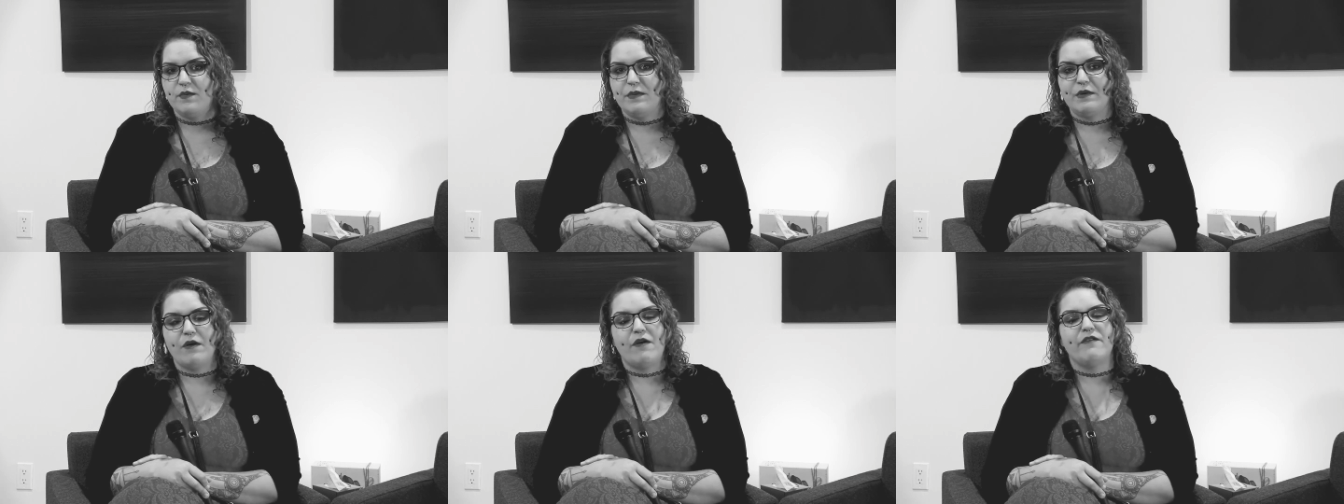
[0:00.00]

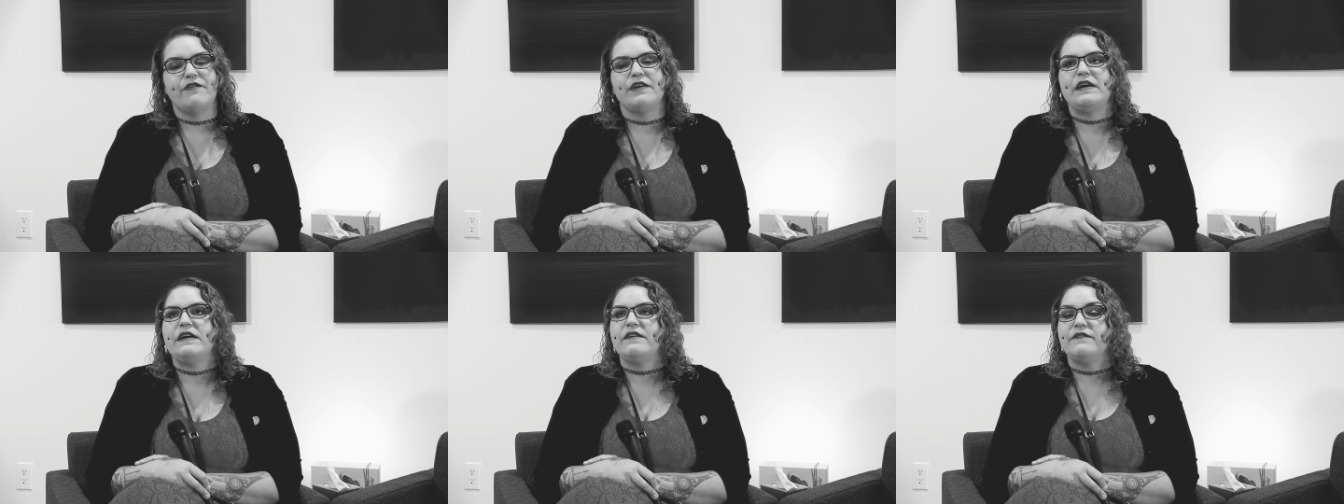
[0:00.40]
We were all
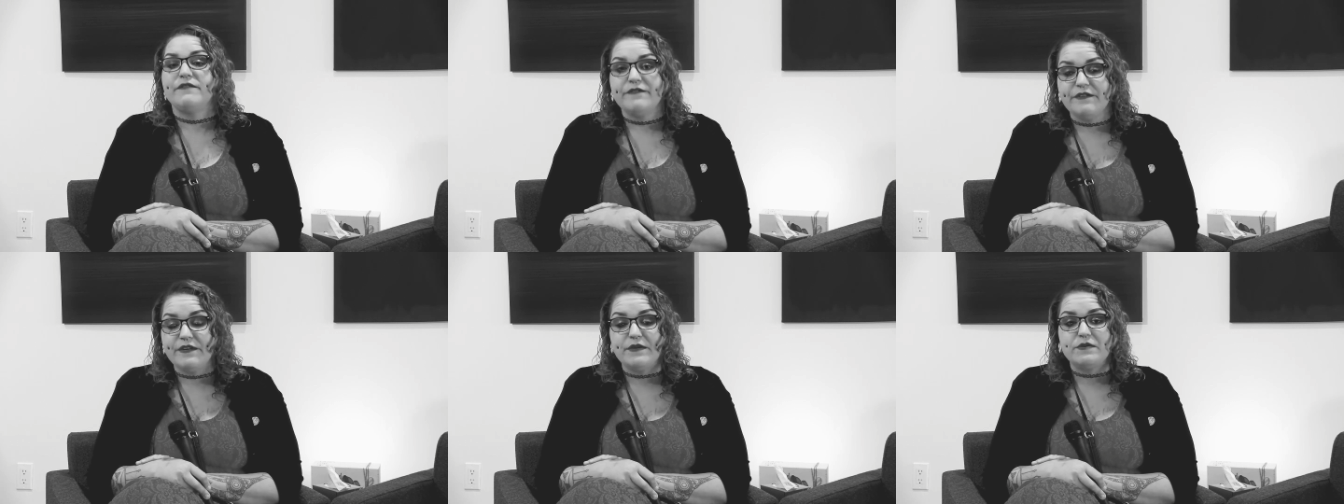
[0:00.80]
very
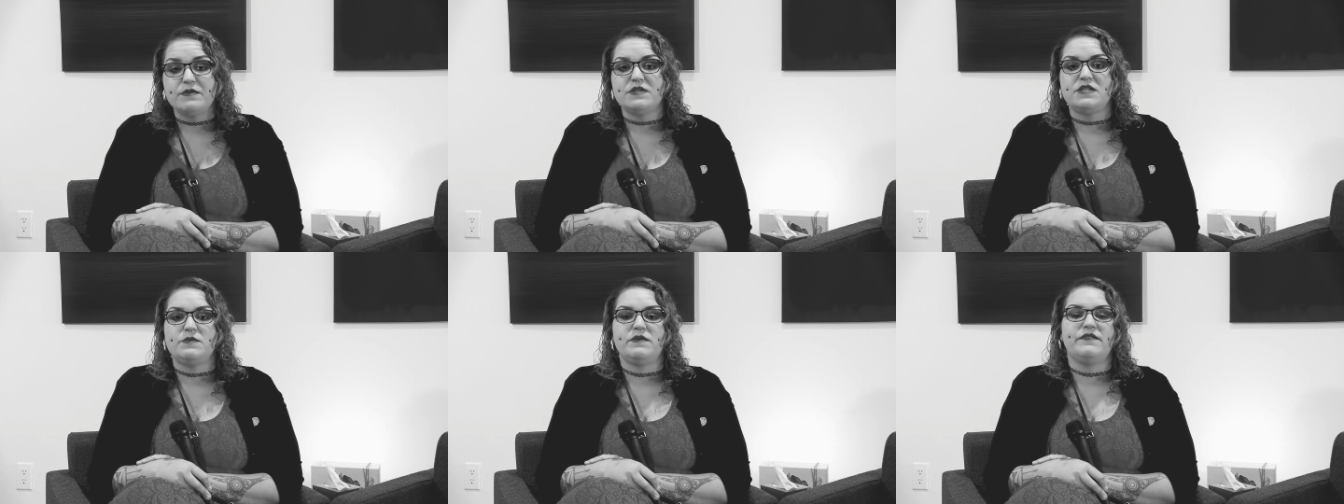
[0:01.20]

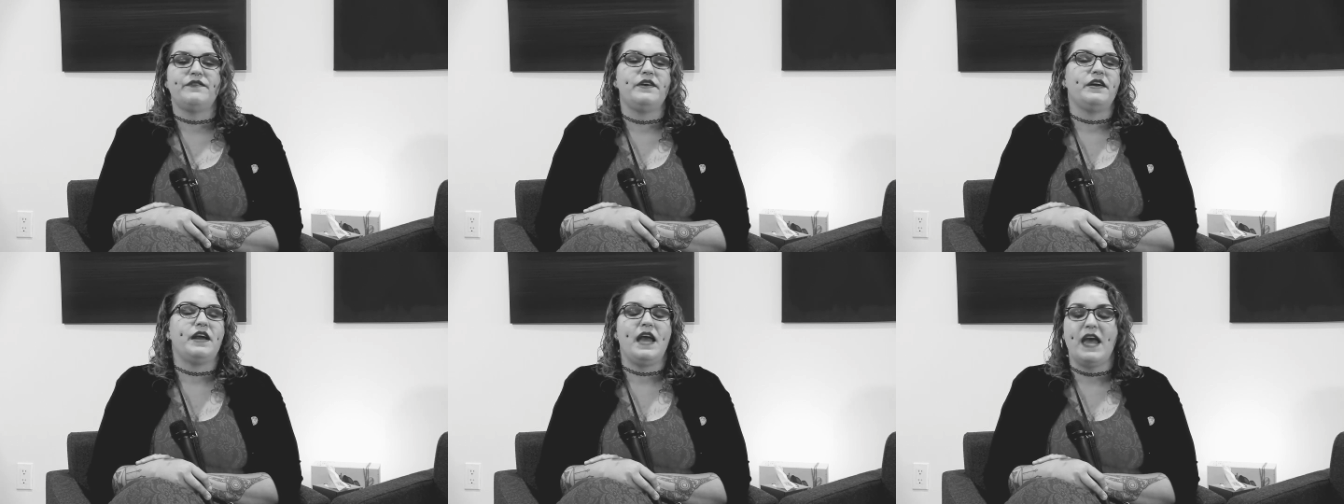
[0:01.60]
confused. We were
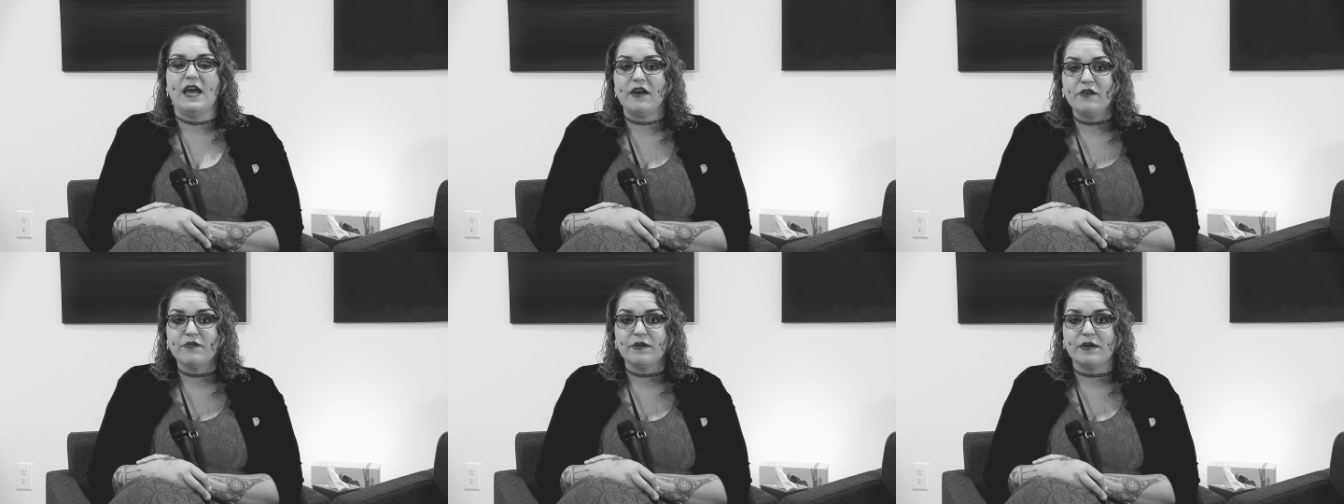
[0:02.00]
very
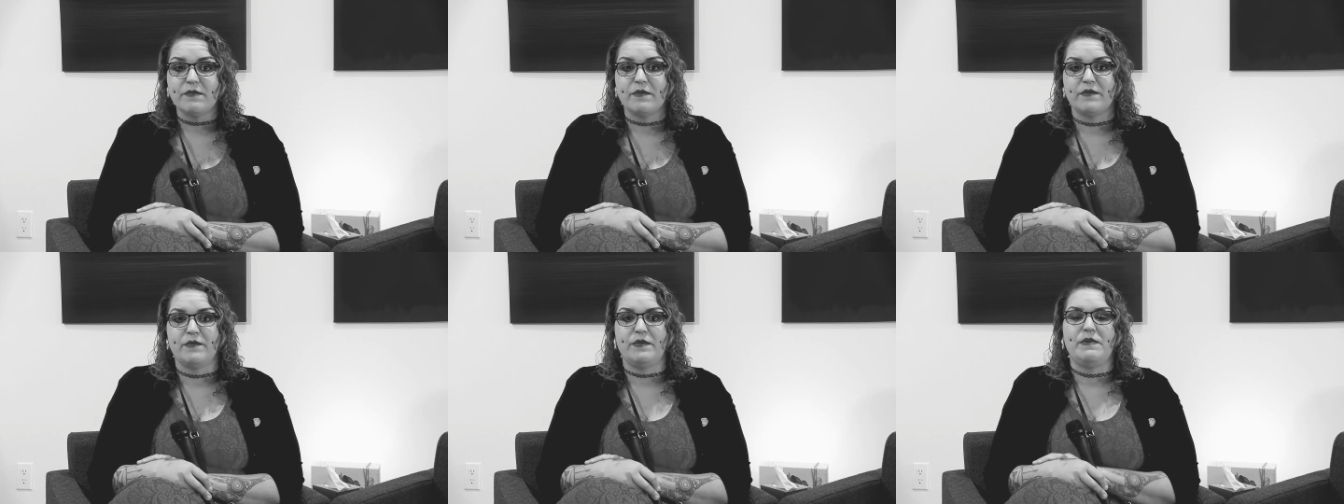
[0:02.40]
angry.
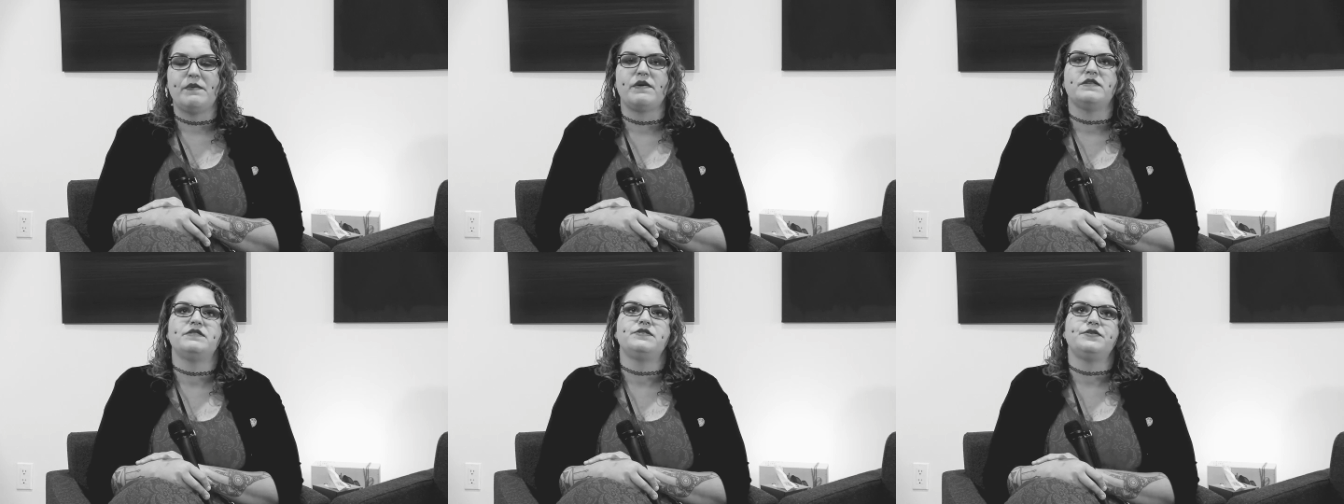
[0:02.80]
We
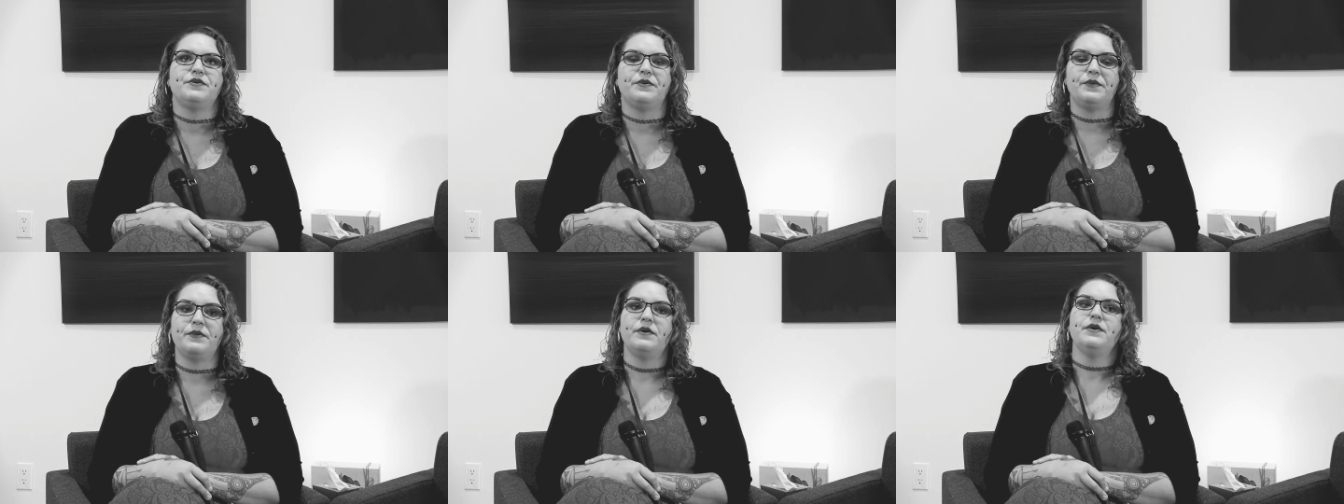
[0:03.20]
wanted to
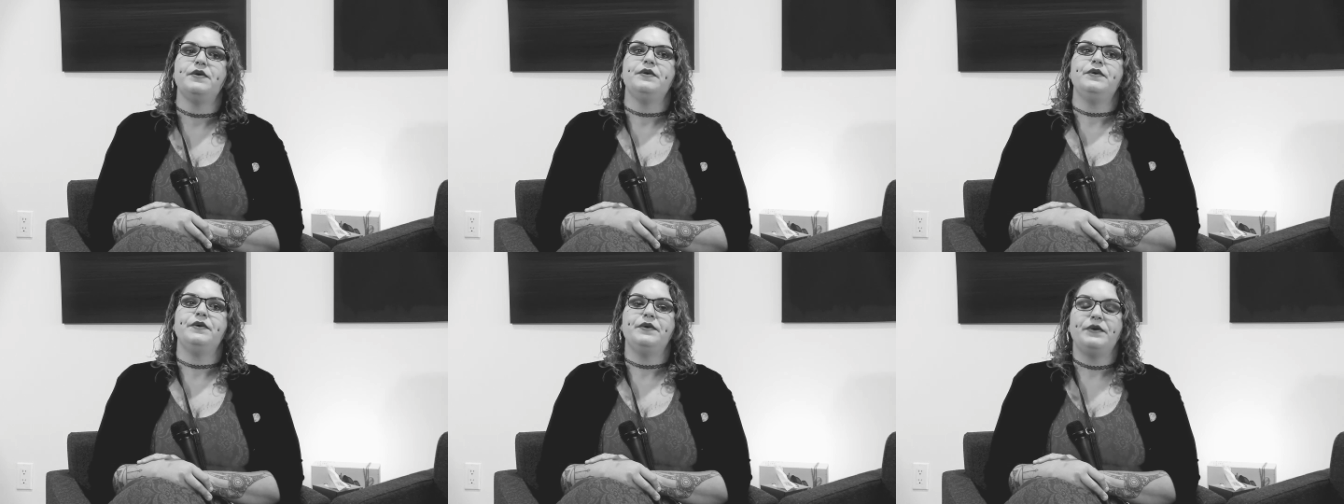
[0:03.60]
know
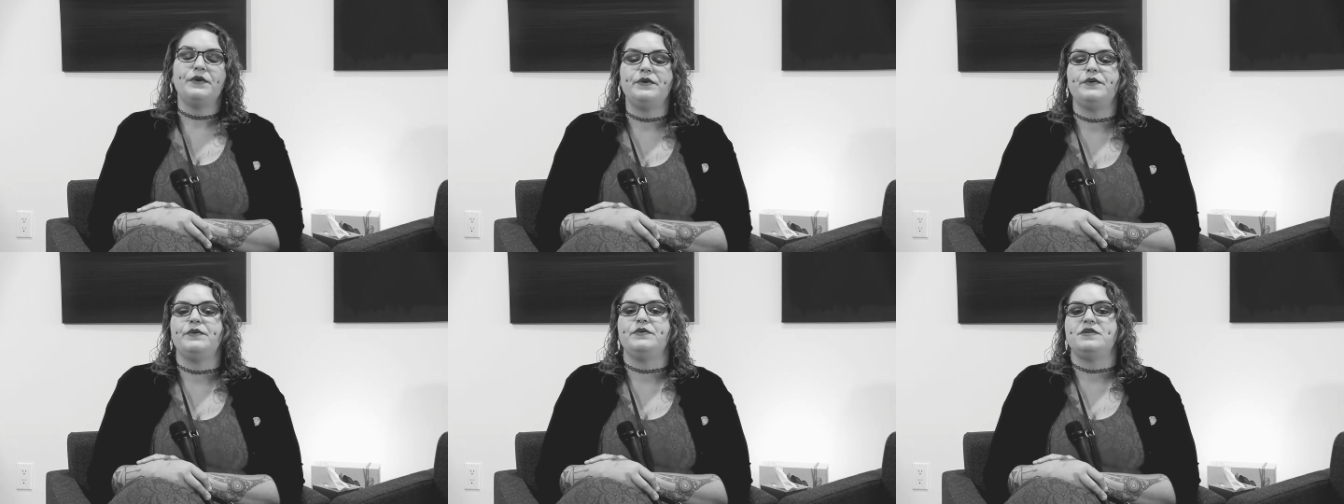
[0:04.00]

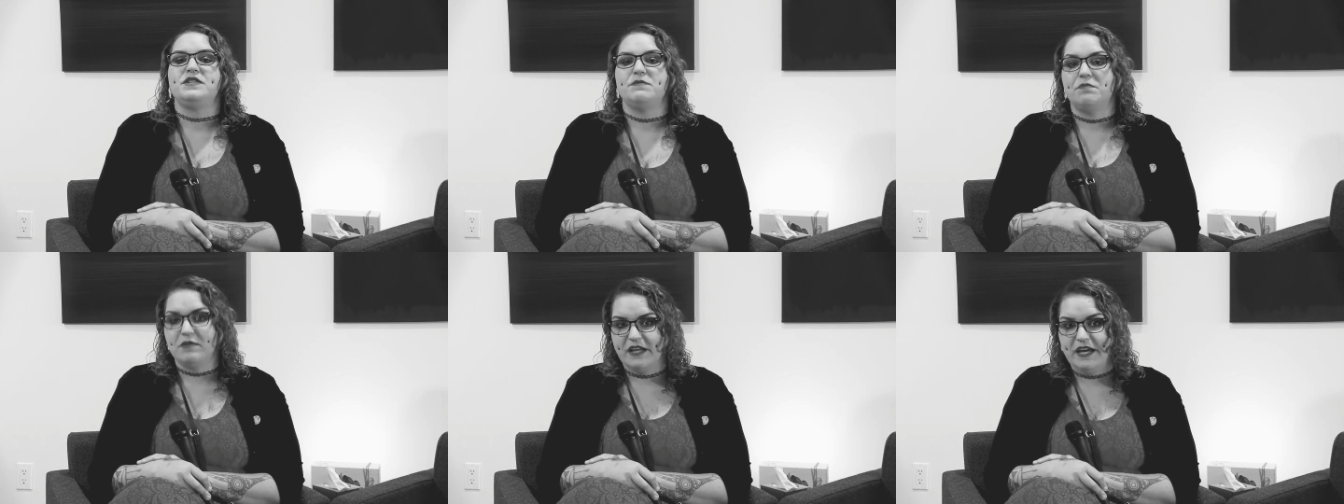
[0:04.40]
who
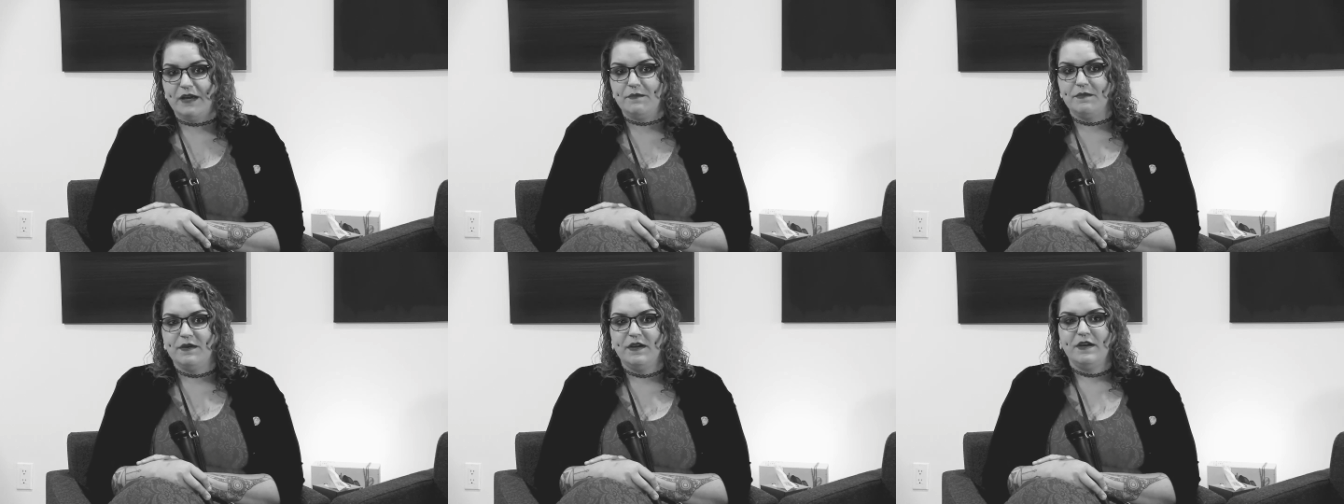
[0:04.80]
to
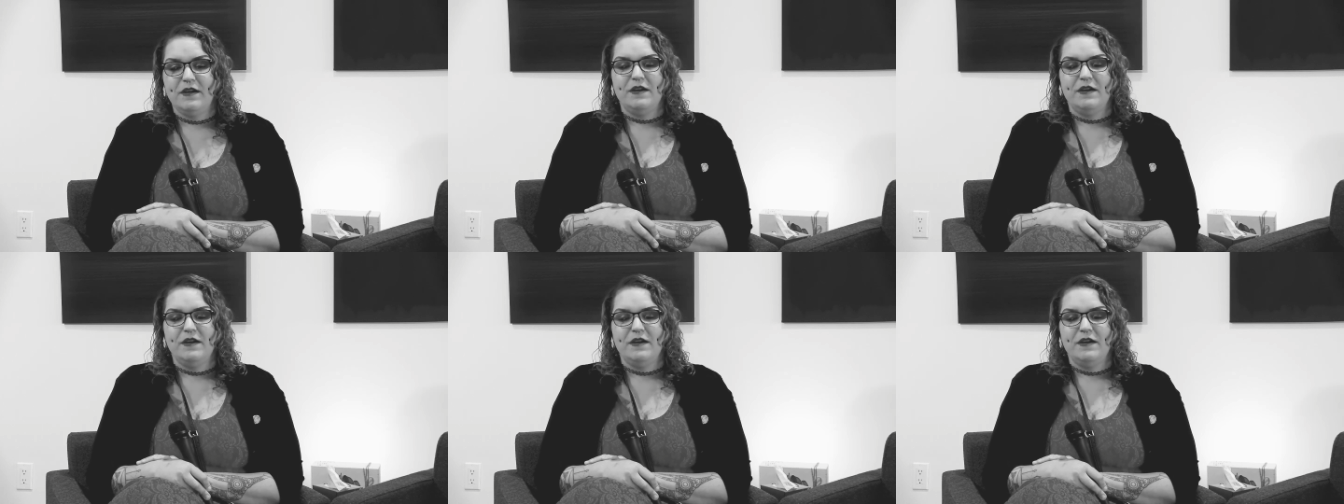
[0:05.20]
blame.